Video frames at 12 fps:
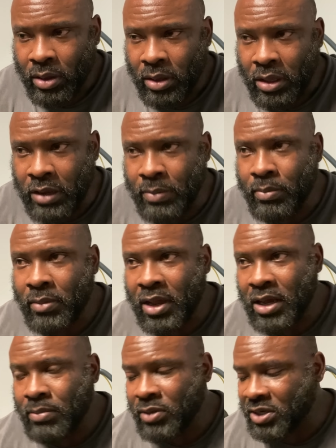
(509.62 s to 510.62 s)
he
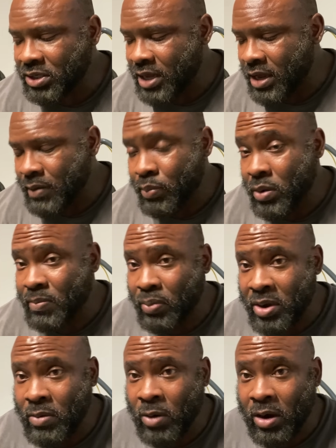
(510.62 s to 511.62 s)
made a mistake and put
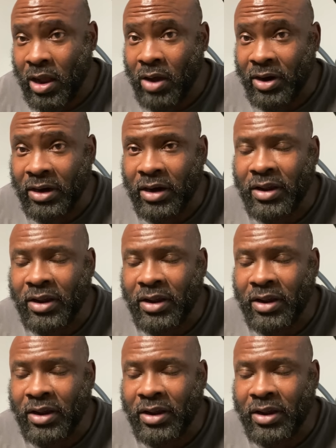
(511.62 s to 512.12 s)
pre-workout in there.